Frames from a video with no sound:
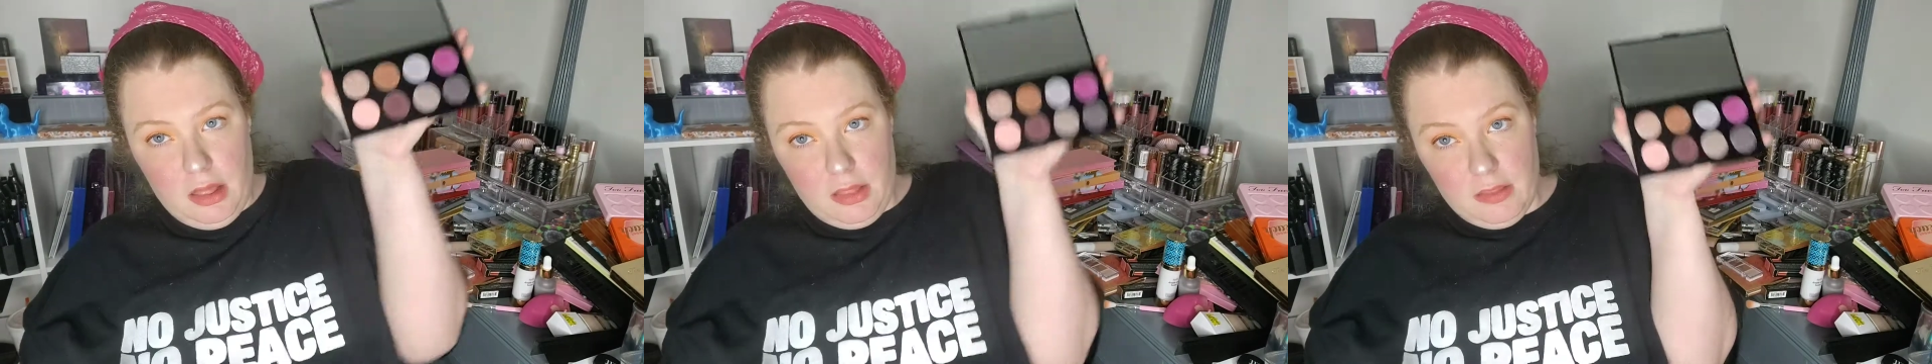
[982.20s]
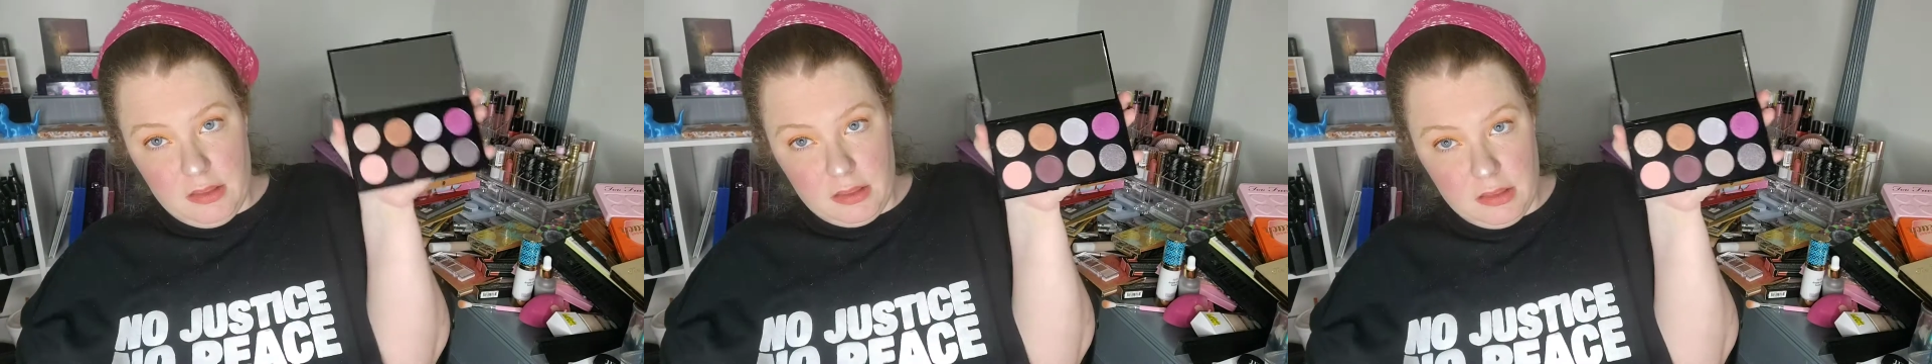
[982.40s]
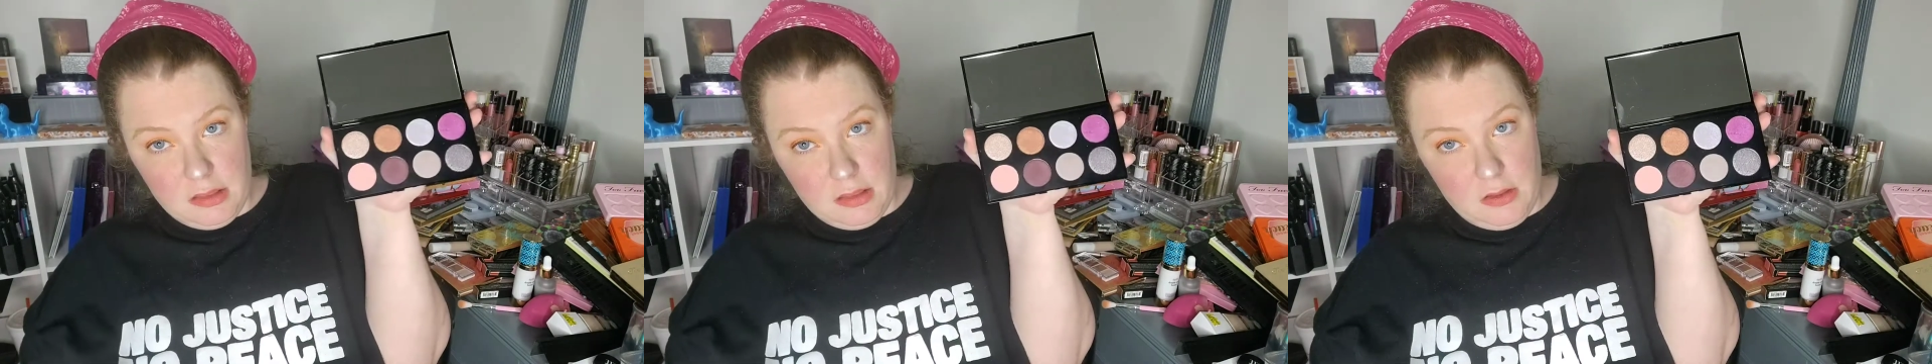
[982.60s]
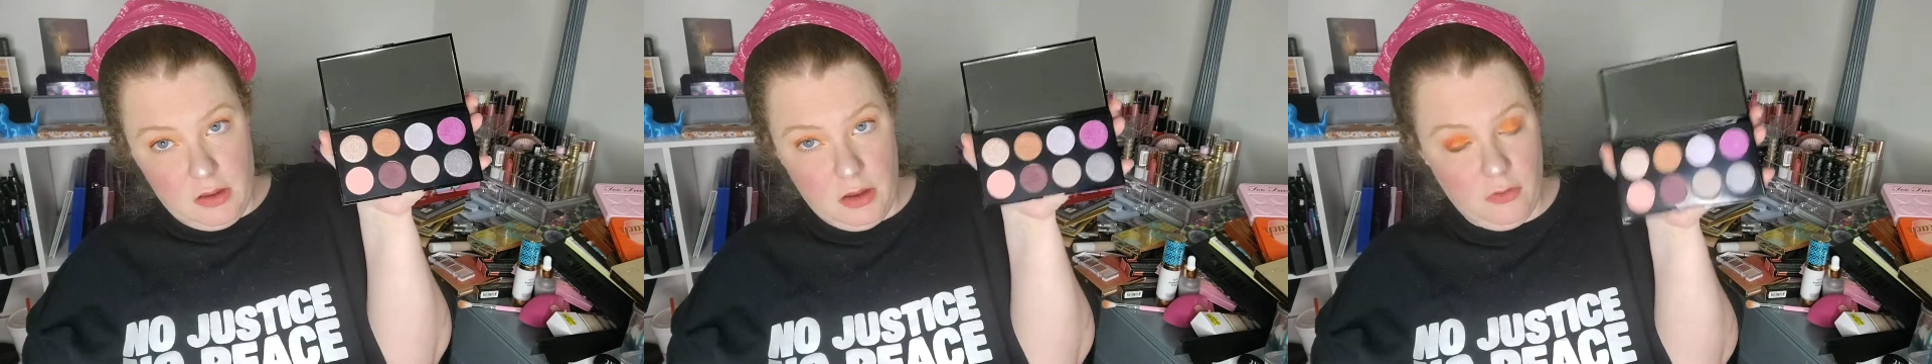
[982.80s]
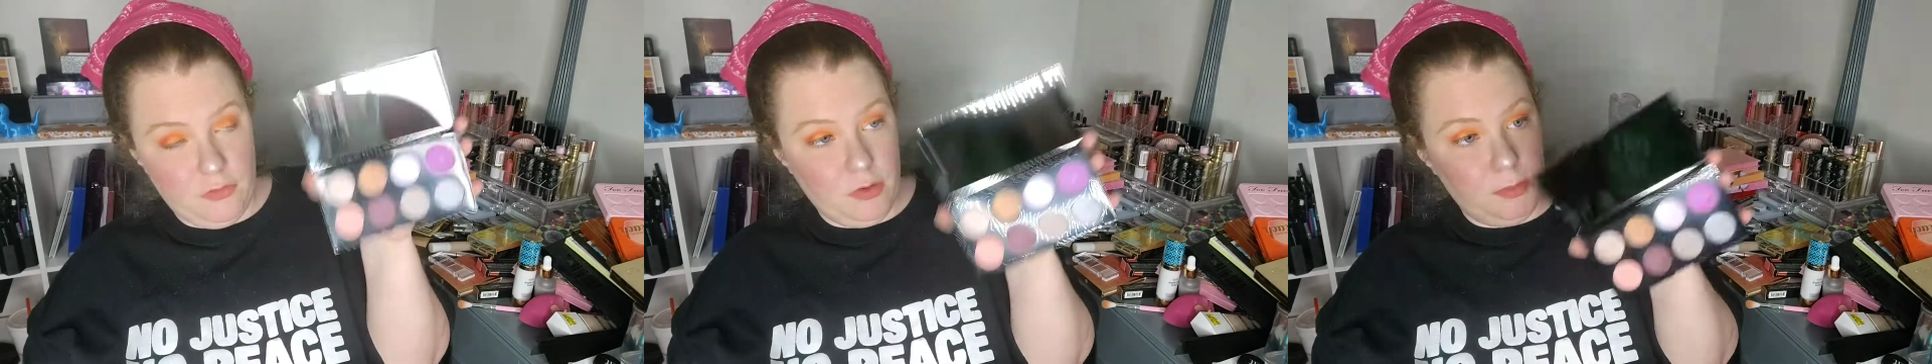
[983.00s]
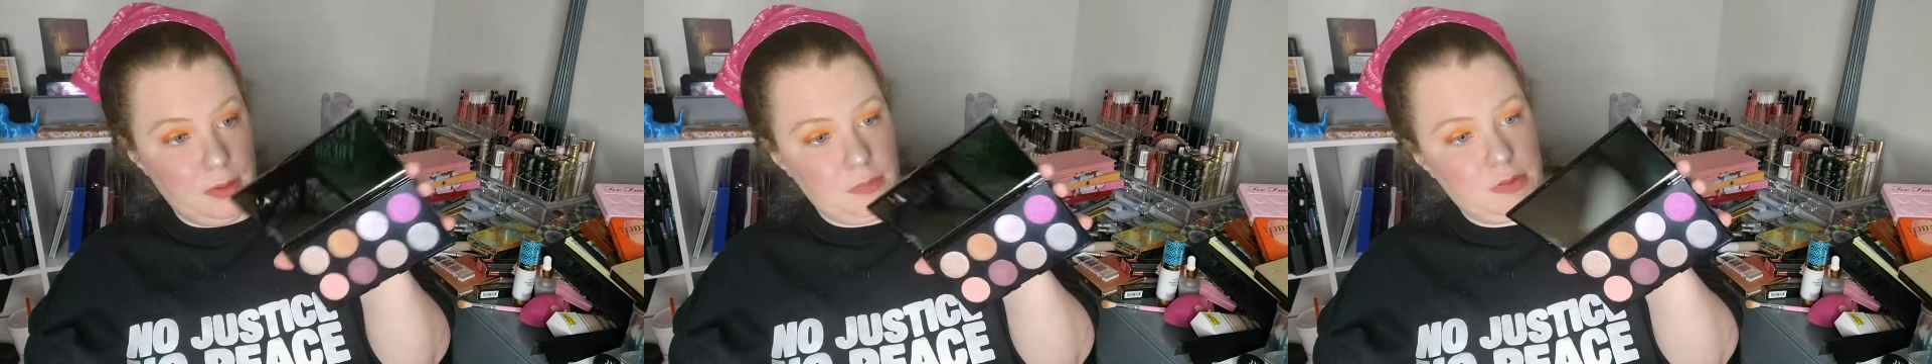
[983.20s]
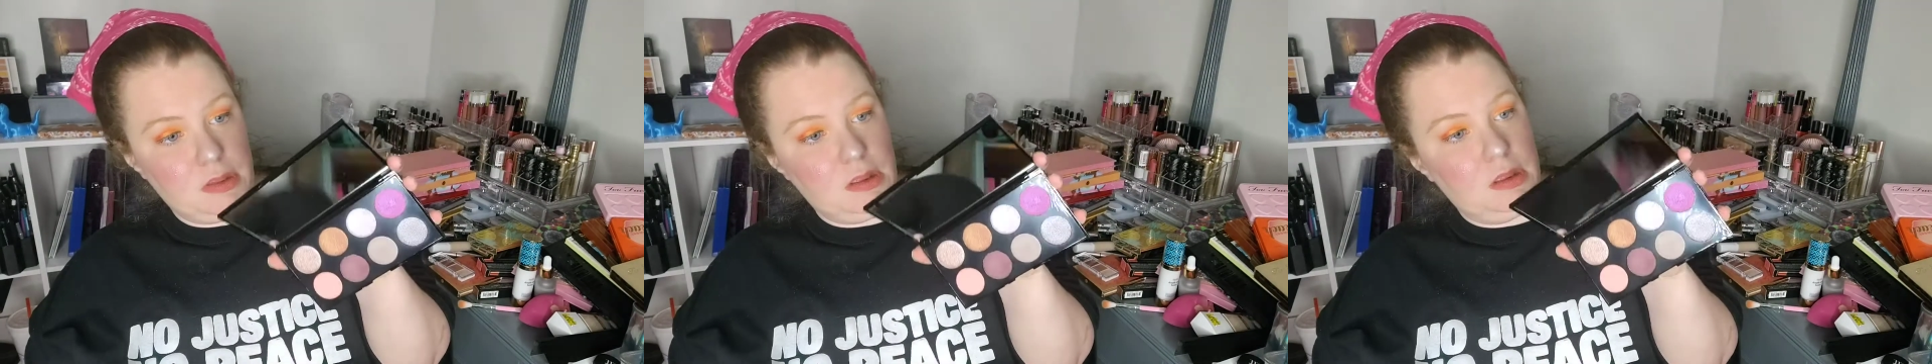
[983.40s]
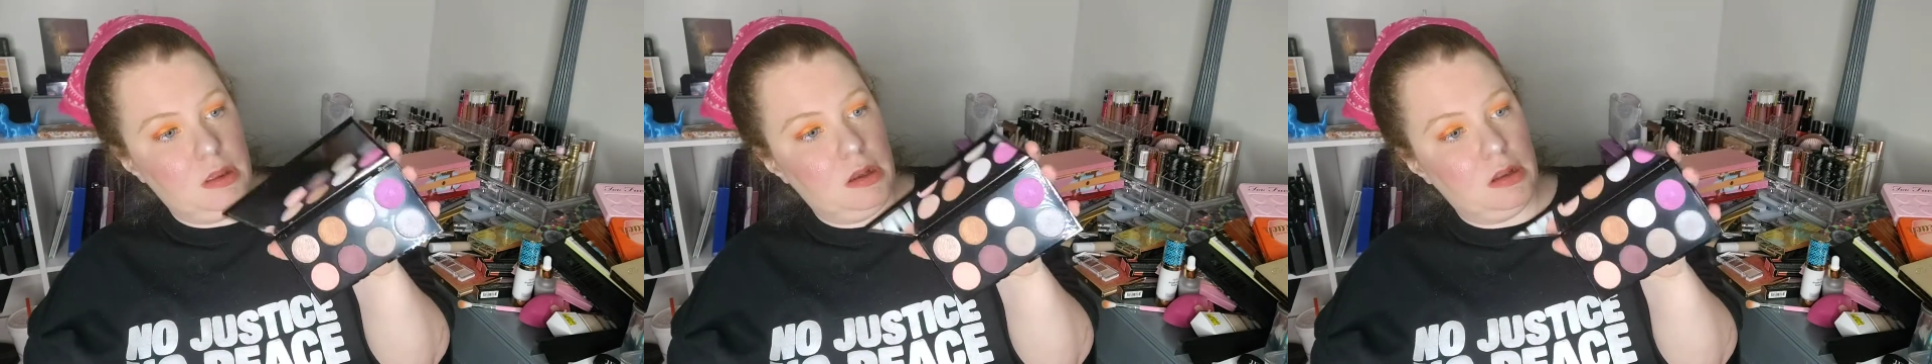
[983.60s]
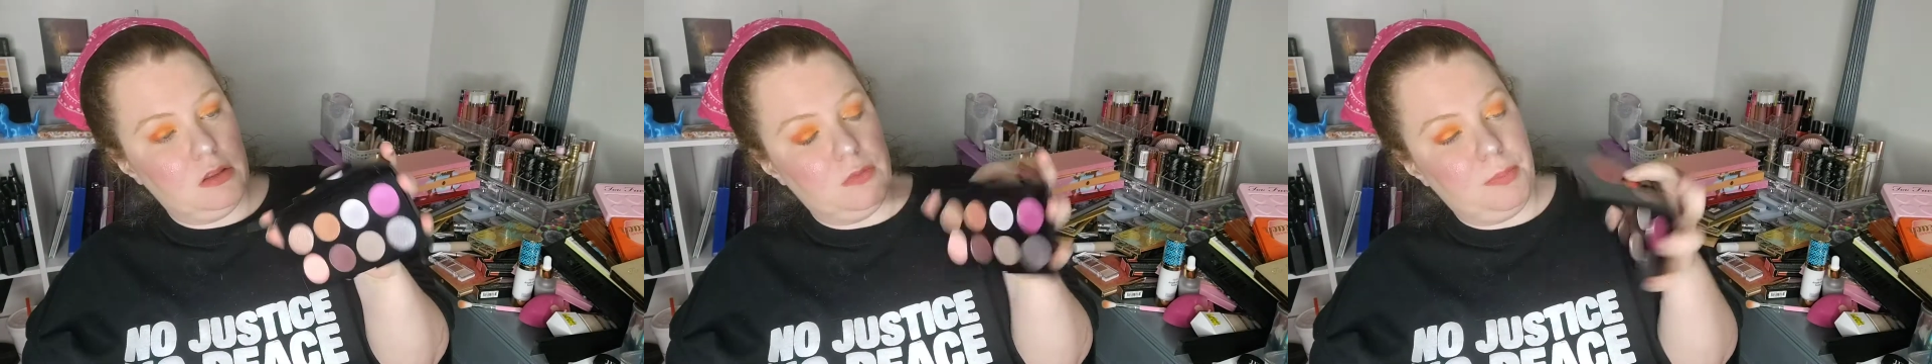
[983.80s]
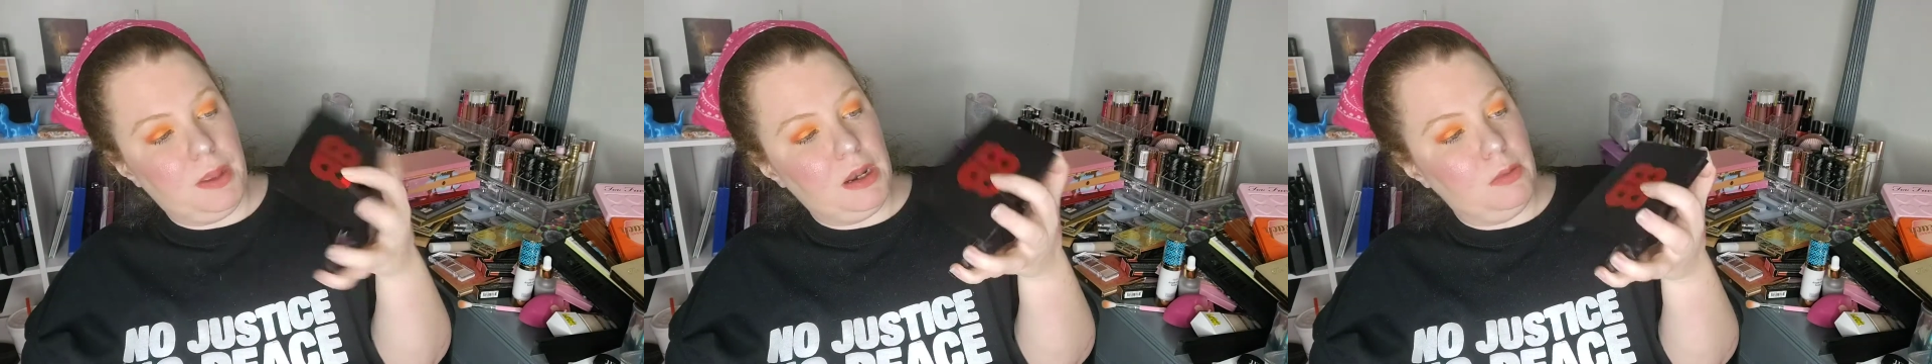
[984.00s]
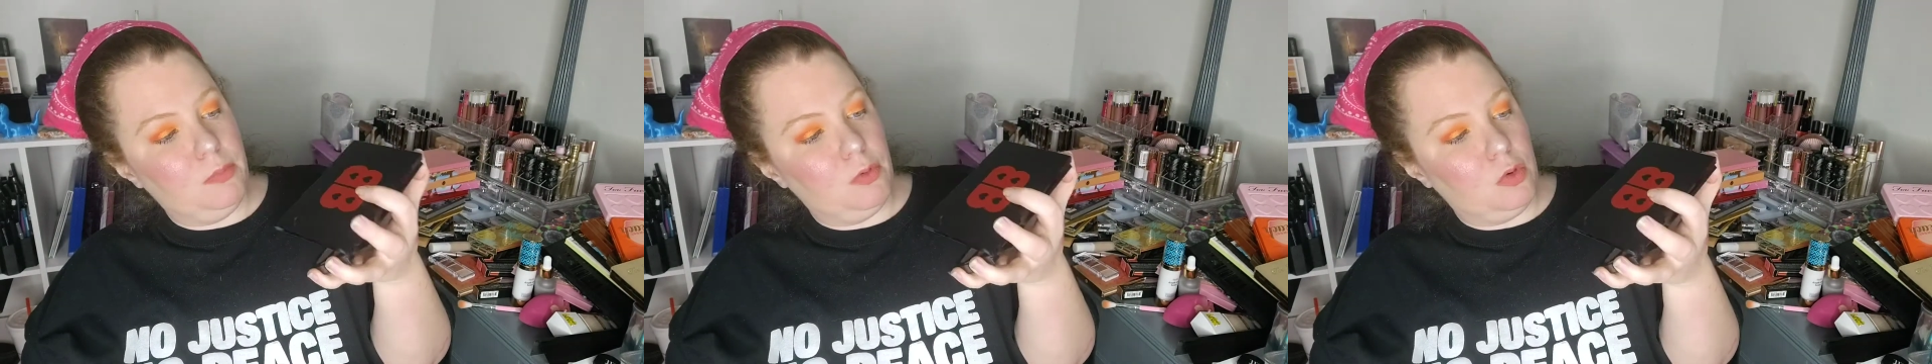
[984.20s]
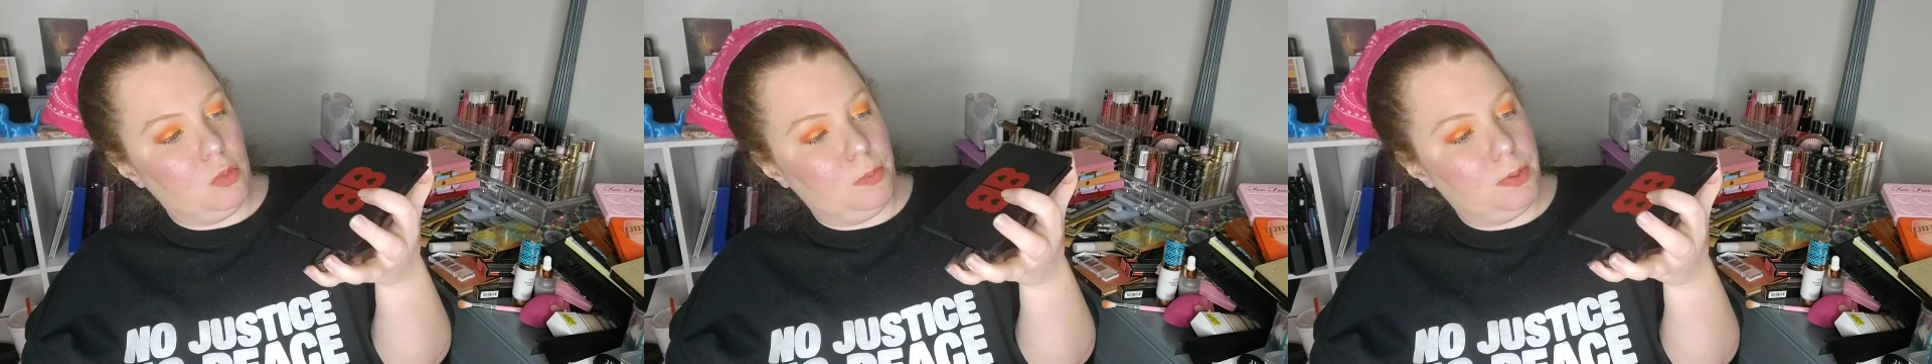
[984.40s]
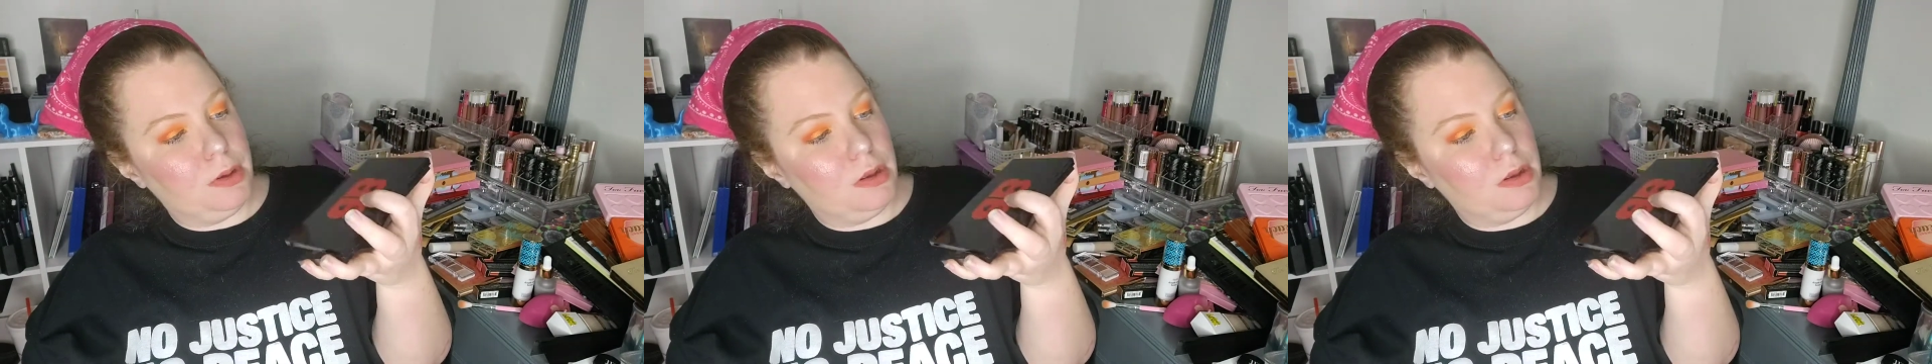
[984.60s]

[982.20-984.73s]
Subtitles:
This is from Ipsy. It is Betty Boop.